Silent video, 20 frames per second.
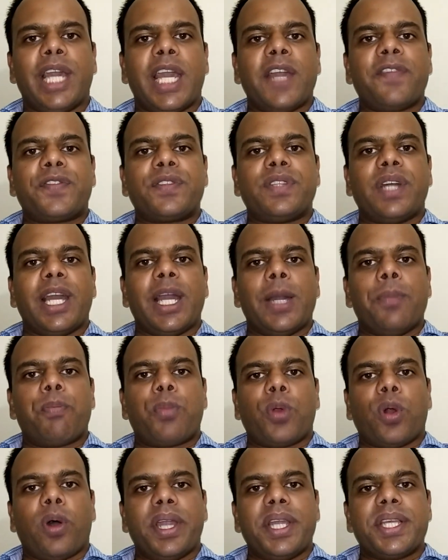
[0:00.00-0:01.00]
If the
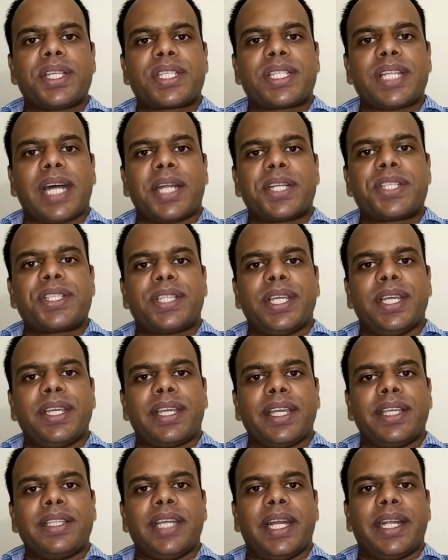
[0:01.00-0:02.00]
employee starts
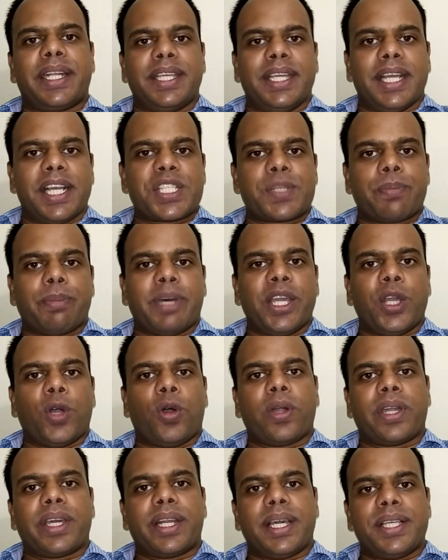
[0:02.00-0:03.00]
thinking that yes,
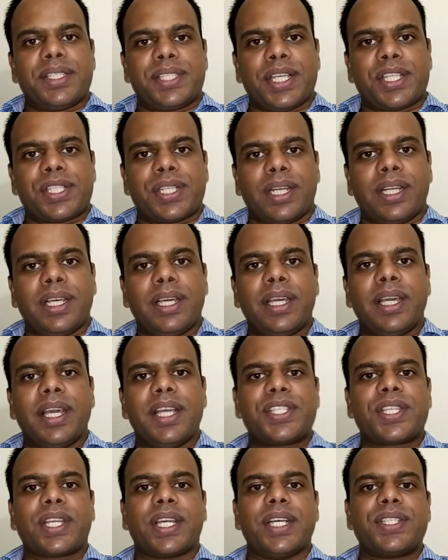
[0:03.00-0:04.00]
my organization
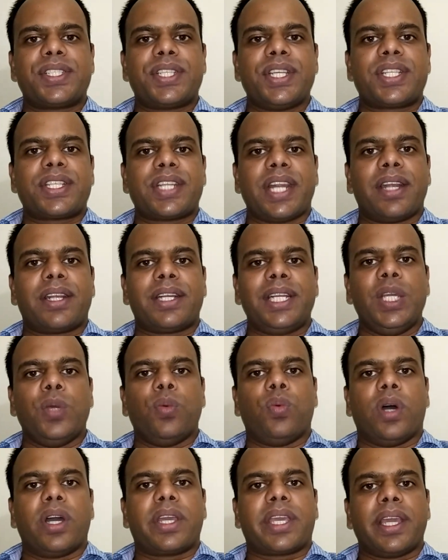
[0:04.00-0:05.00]
is consistently
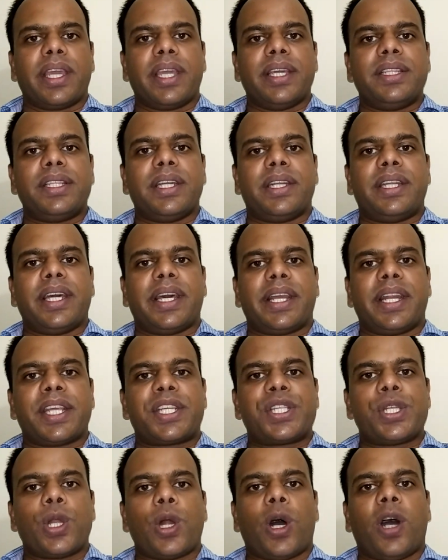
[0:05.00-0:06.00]
working in the
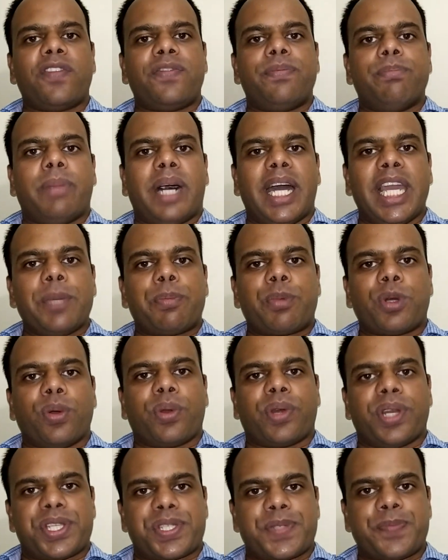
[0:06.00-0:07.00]
direction of my
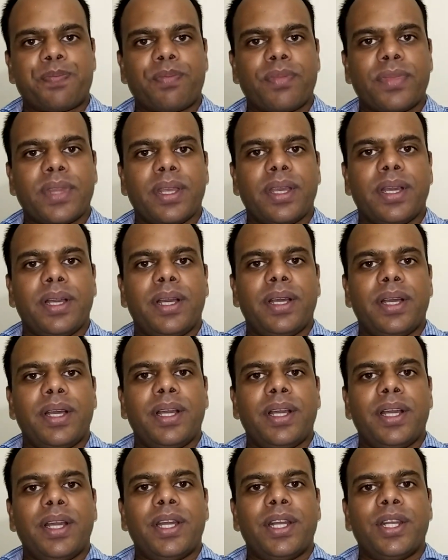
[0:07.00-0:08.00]
progress,
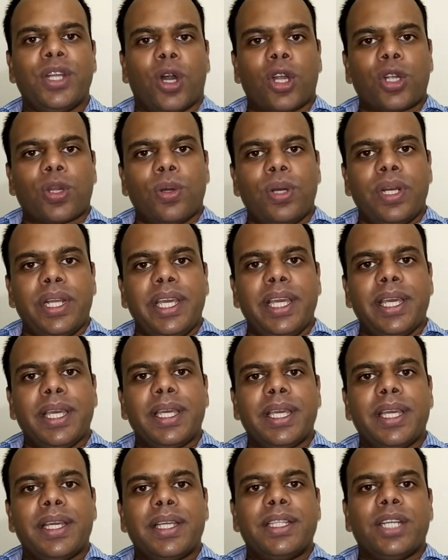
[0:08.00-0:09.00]
not
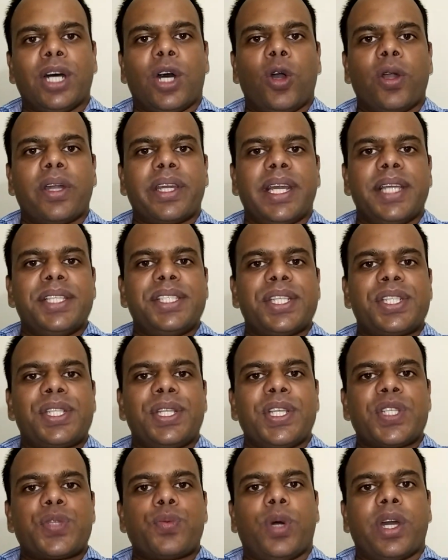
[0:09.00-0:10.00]
only the
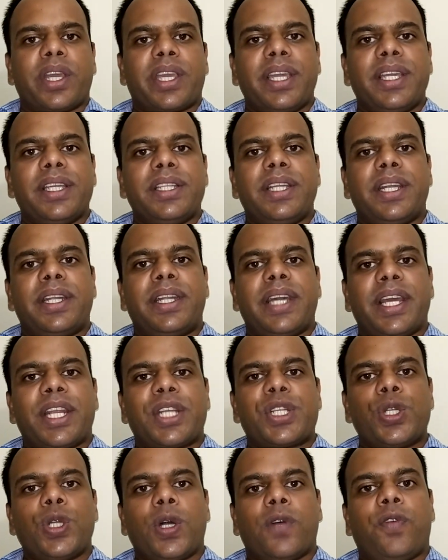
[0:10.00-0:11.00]
organization is working in the
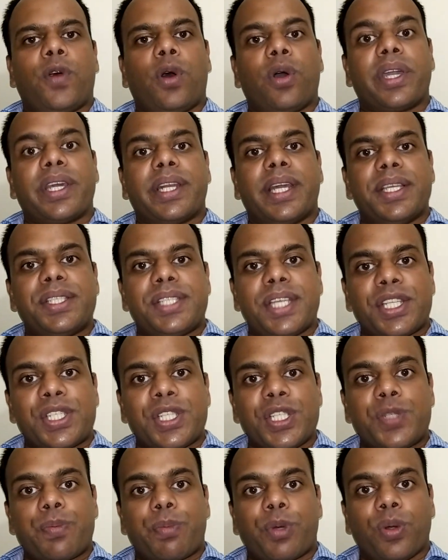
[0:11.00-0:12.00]
direction of
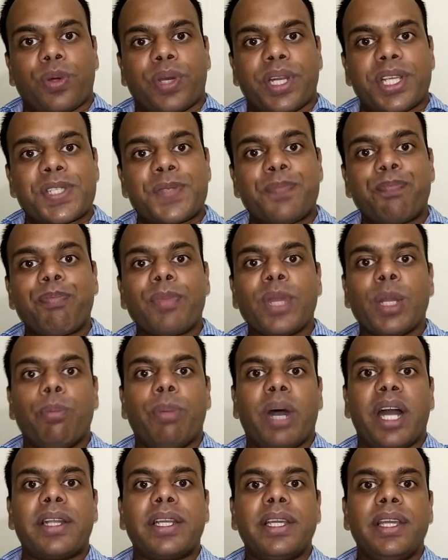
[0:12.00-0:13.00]
organization's progress,
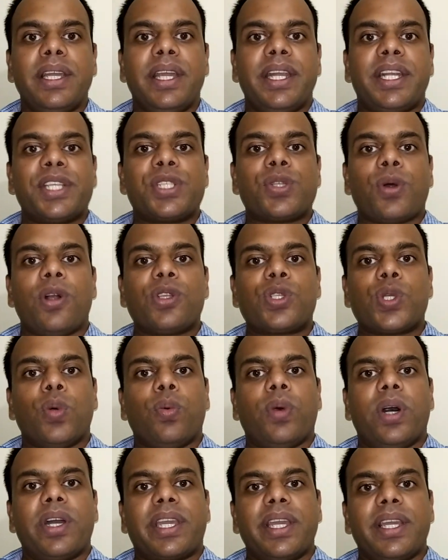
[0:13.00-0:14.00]
but it is
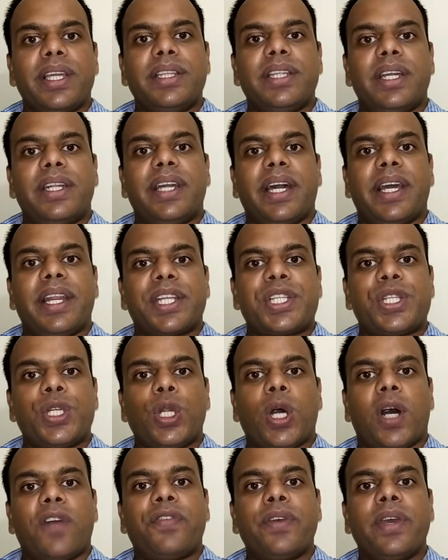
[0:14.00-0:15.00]
also working in the
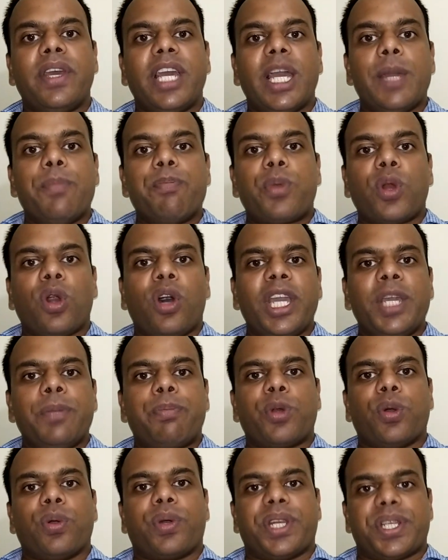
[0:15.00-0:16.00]
direction of
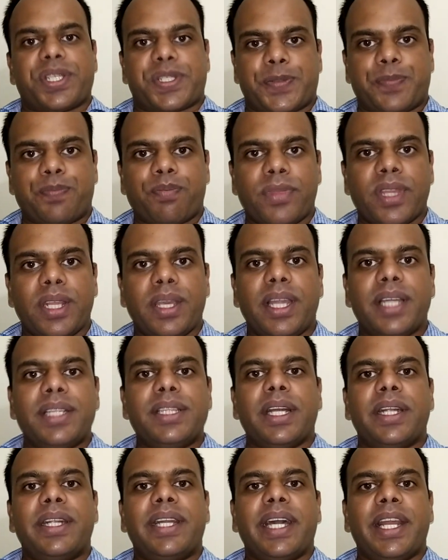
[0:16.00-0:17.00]
employee progress,
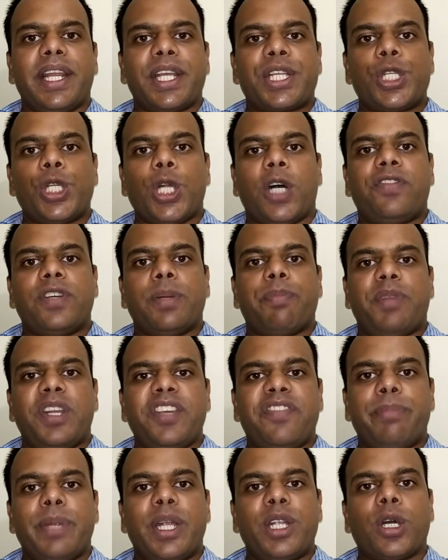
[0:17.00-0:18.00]
in the direction of
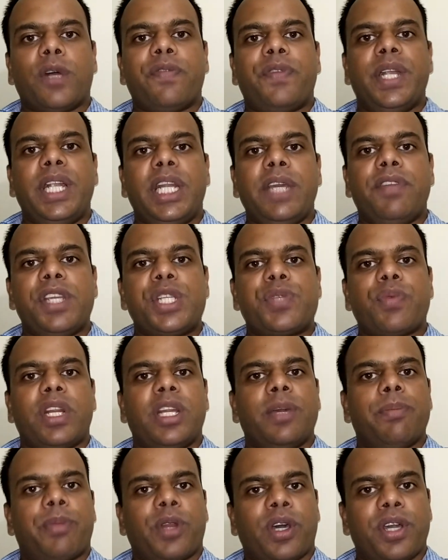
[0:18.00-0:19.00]
upliftment of
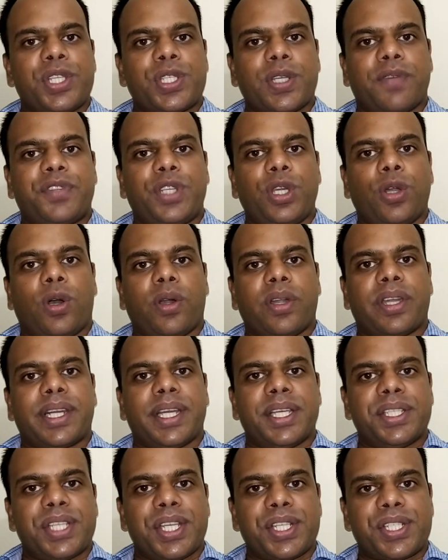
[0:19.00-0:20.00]
individual employees of the
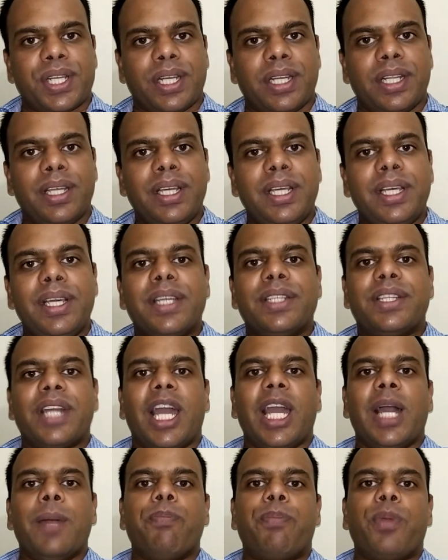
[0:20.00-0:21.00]
organization,
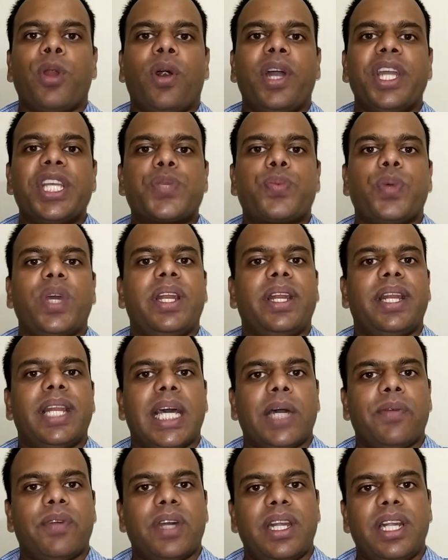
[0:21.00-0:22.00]
the employees will
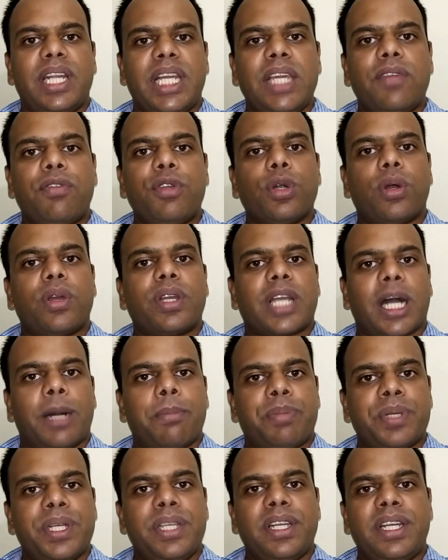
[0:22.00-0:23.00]
never leave your
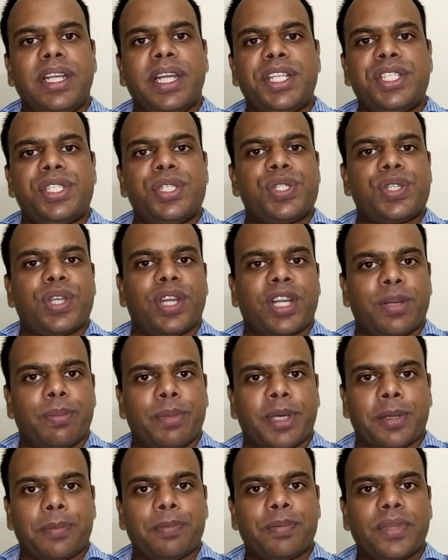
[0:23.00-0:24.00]
company, ladies and
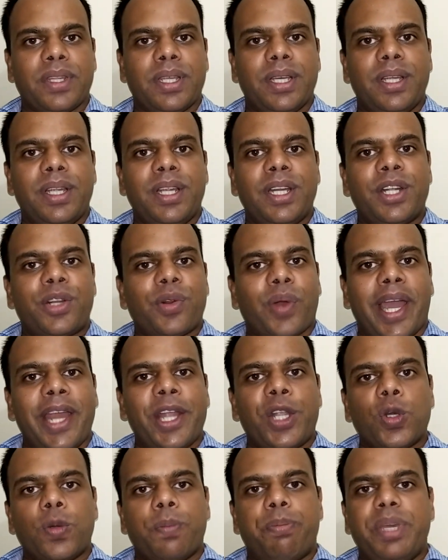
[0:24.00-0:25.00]
gentlemen.
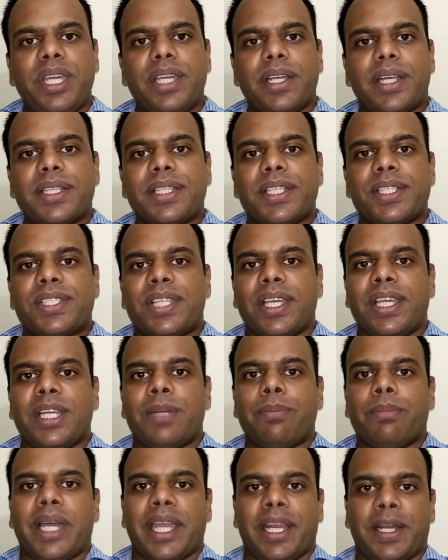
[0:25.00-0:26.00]
Try to bear this thing
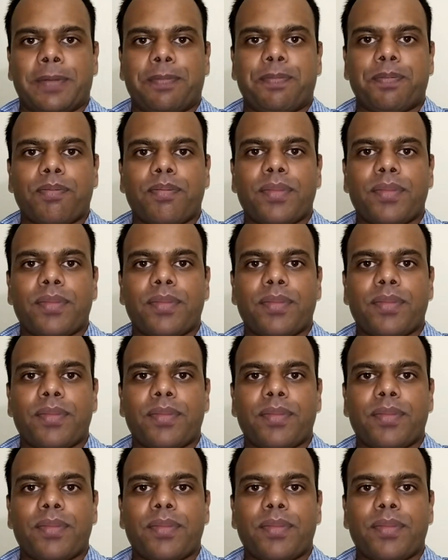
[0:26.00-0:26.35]
in mind.